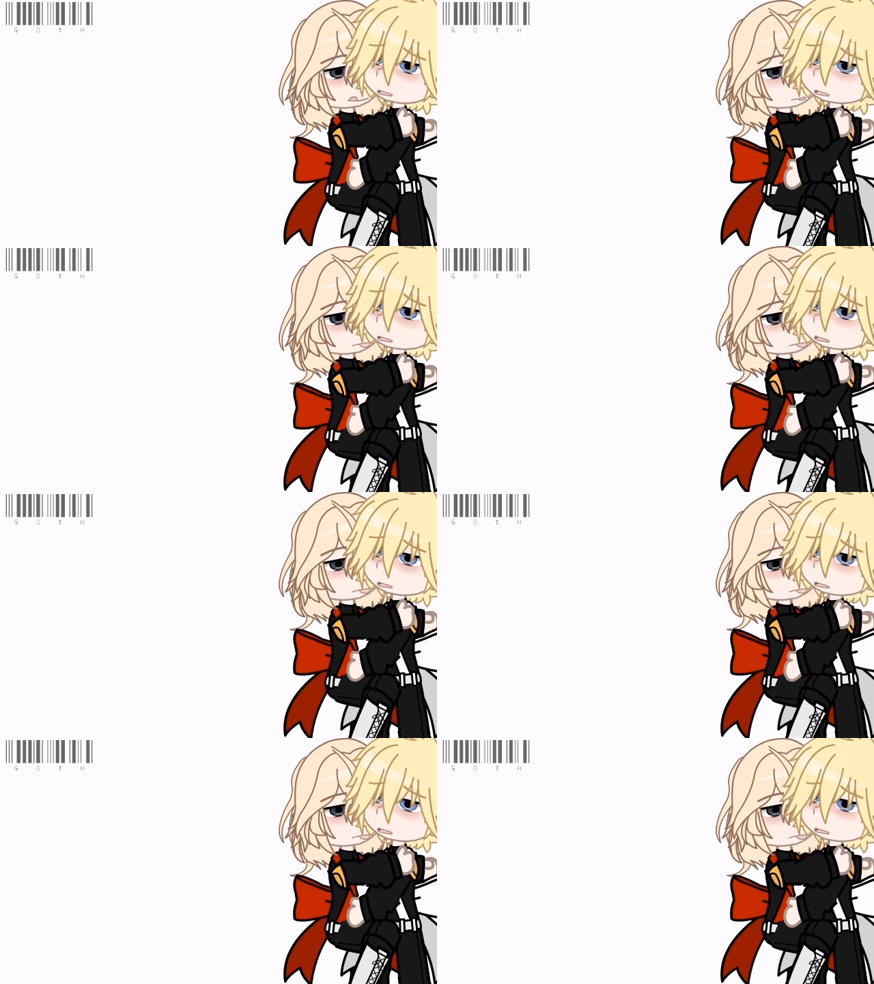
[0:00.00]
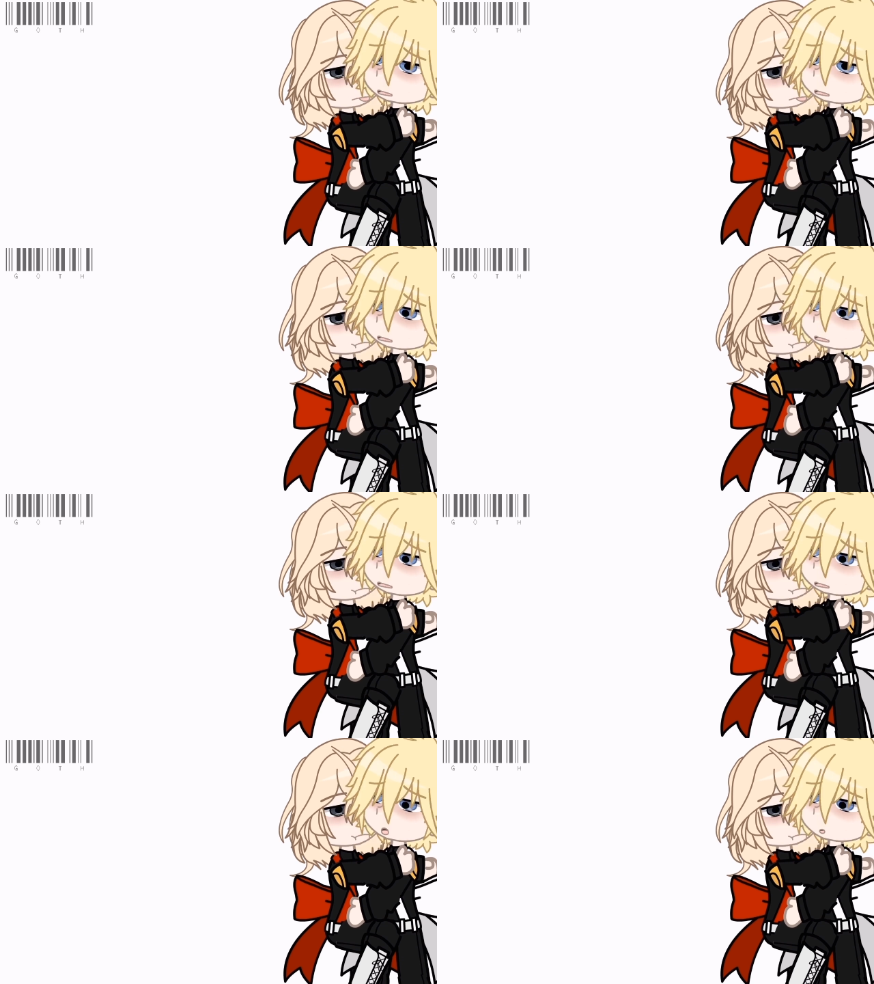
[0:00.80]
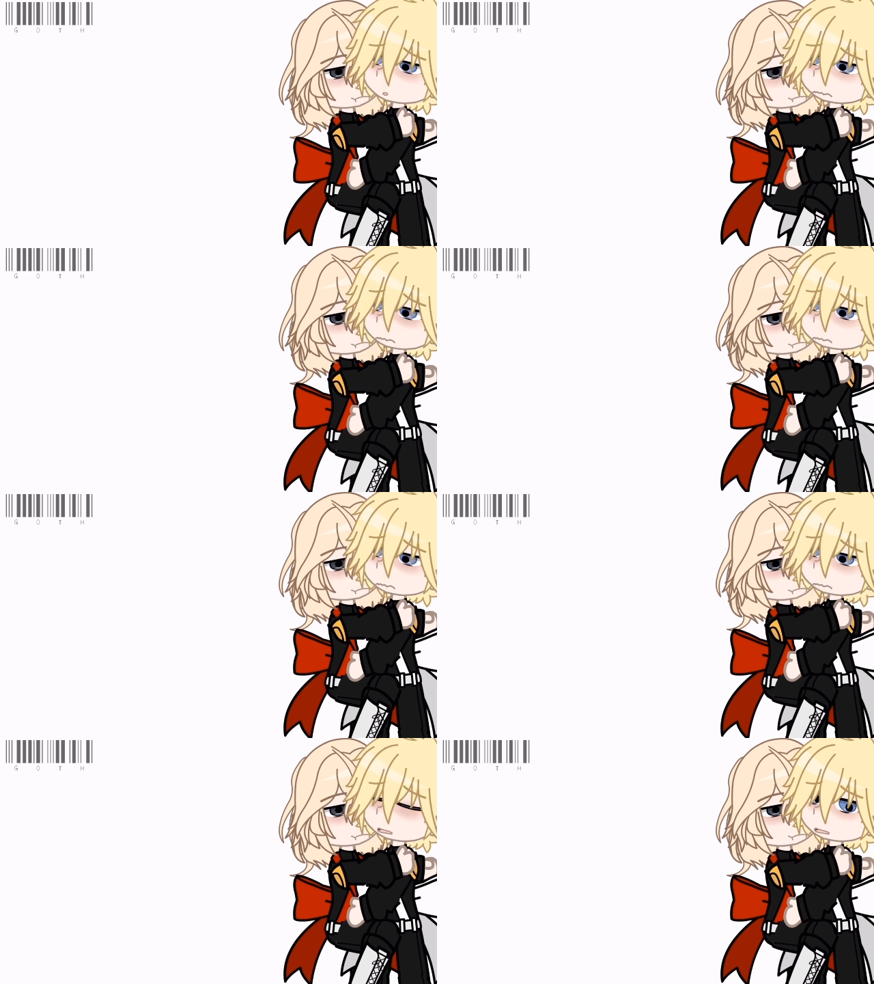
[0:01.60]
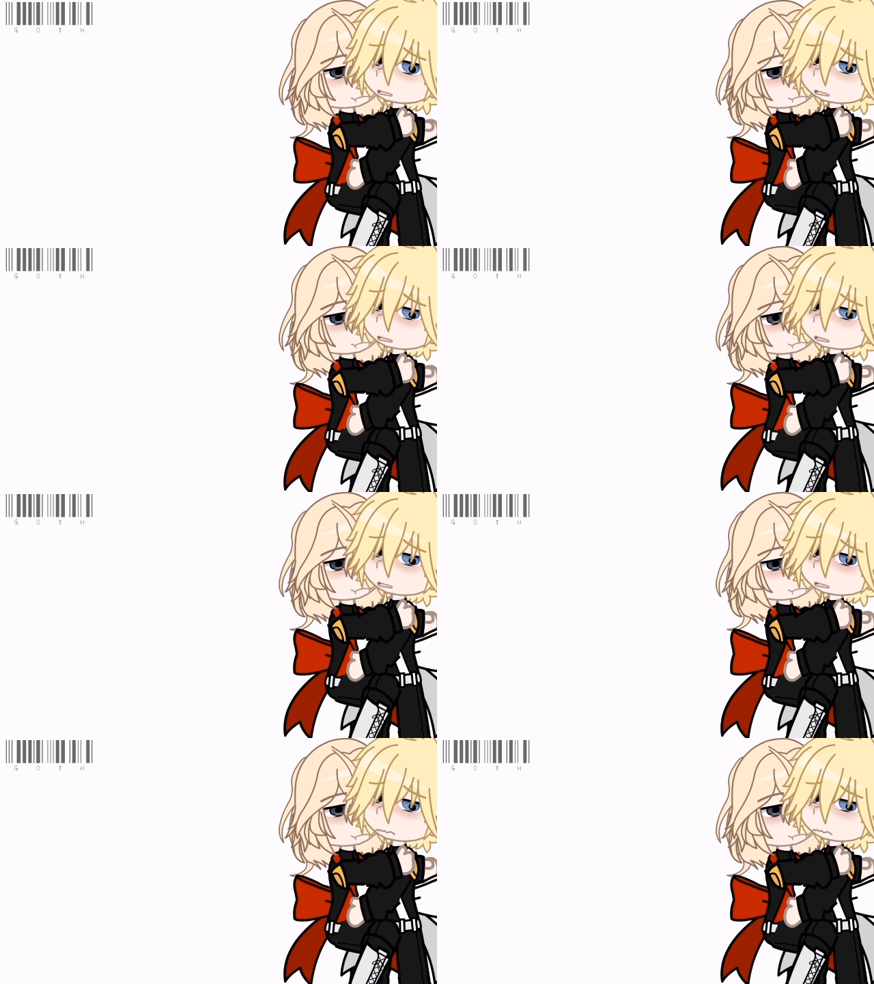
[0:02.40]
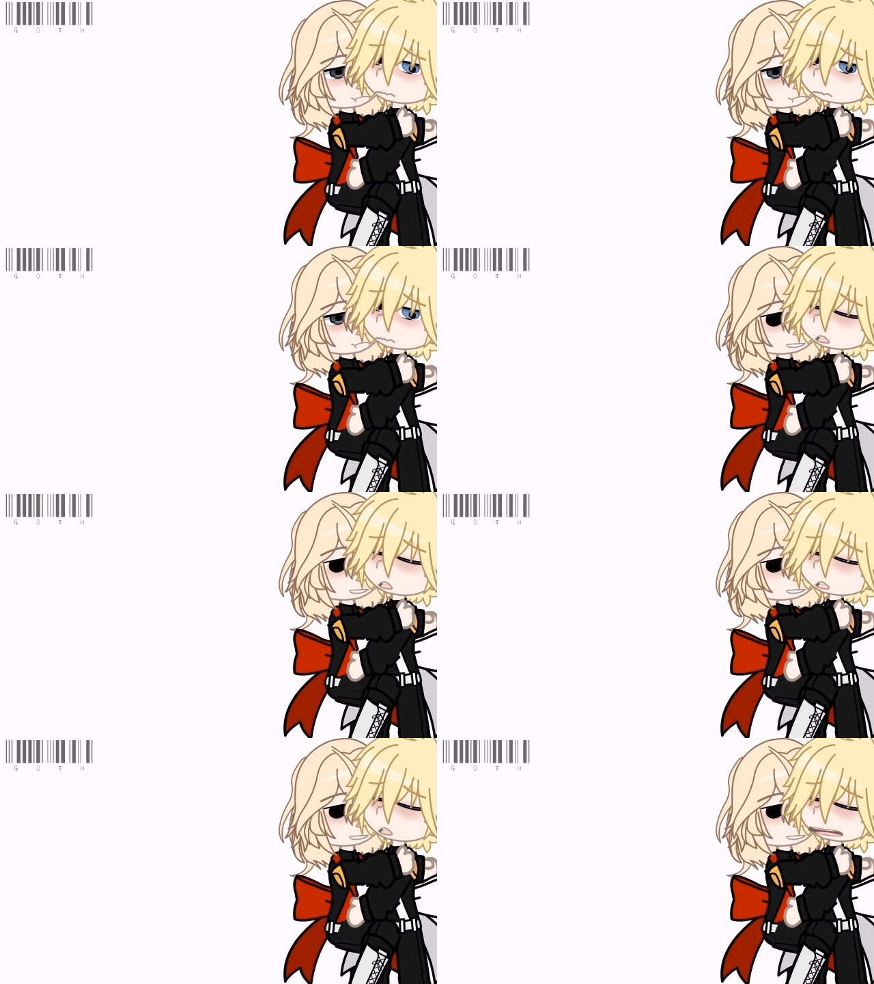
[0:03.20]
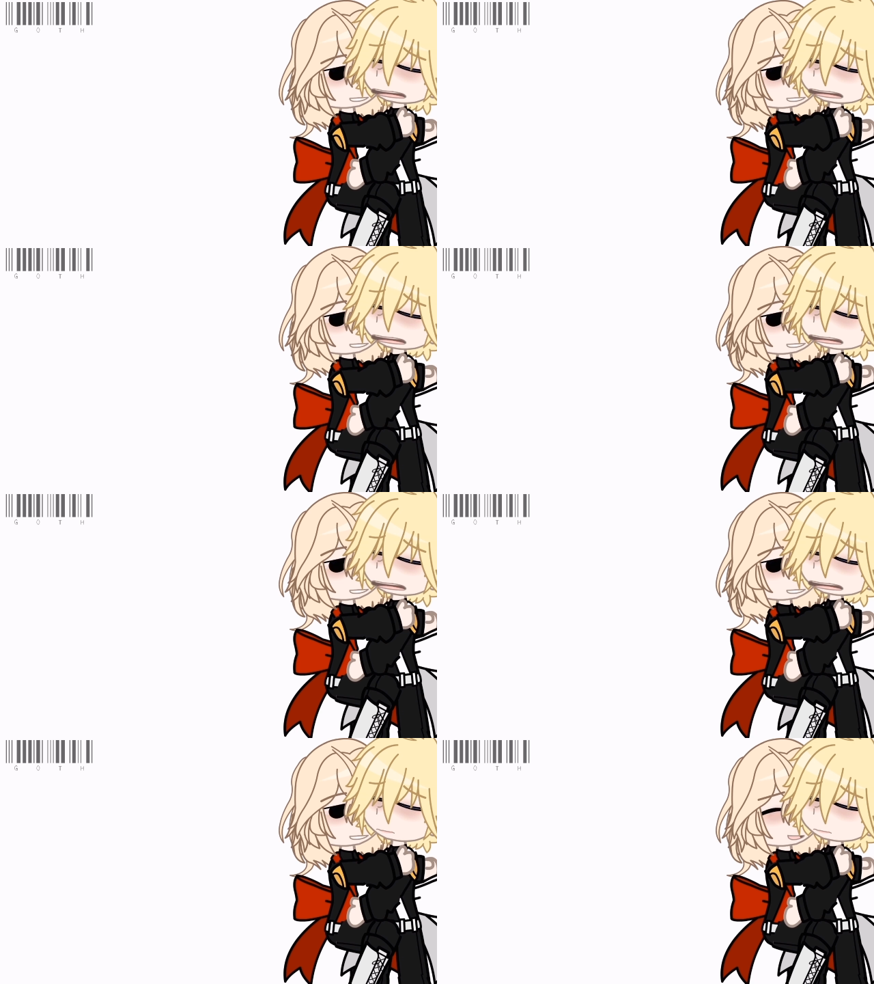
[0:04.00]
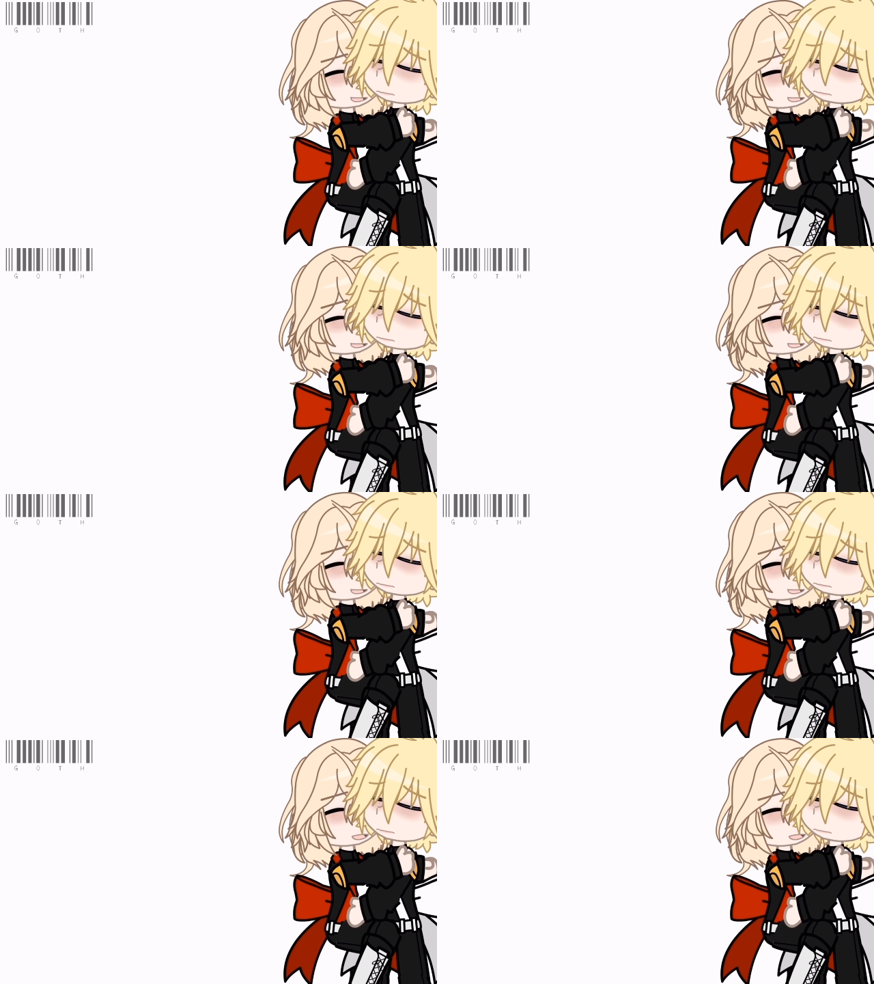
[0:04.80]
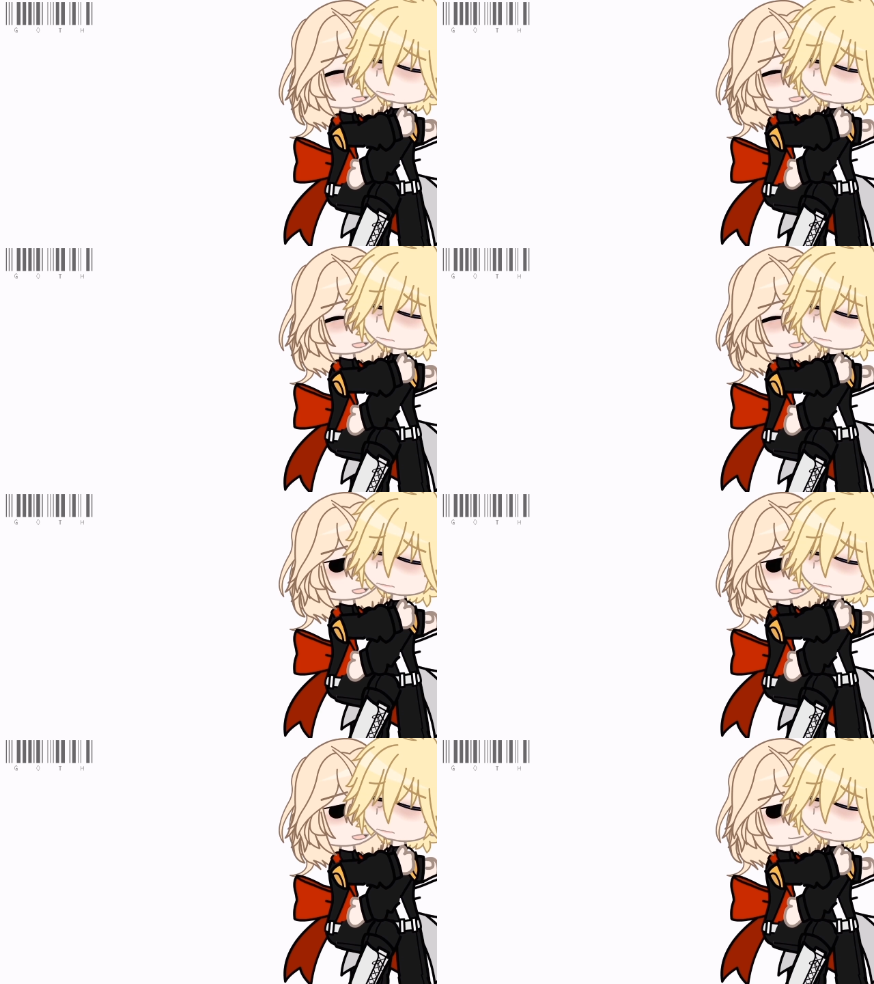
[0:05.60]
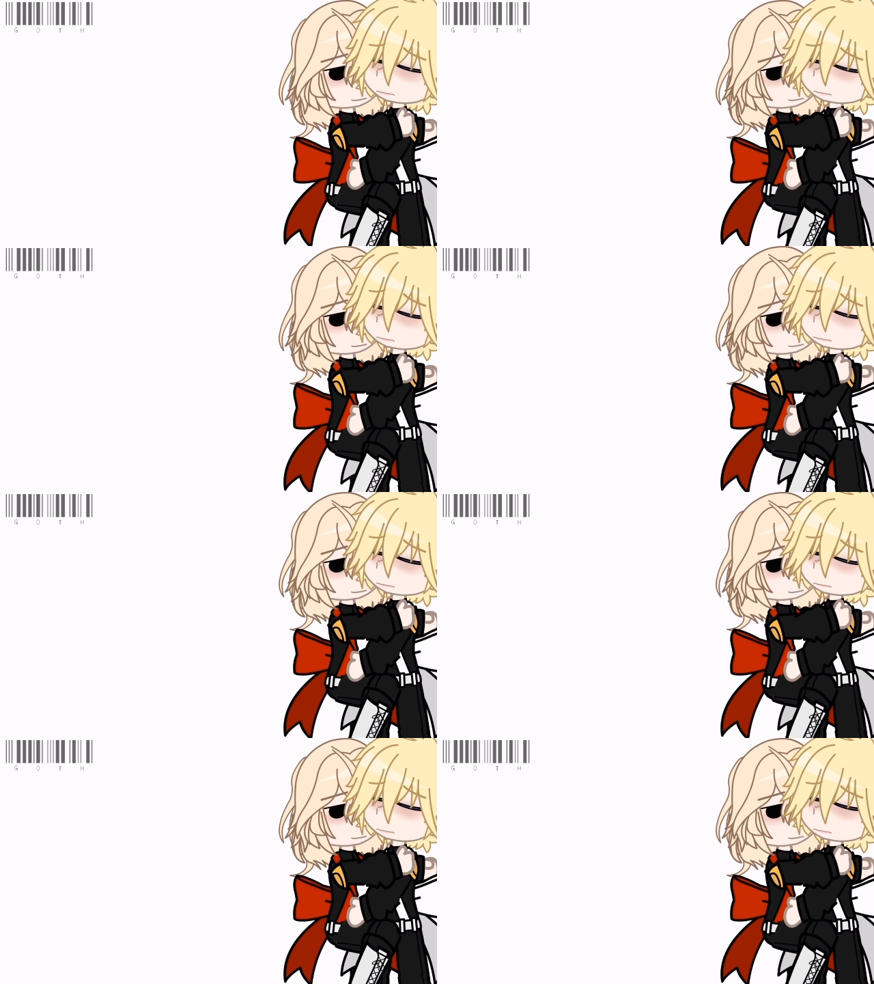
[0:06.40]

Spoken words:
Nobody's mouth can be seen.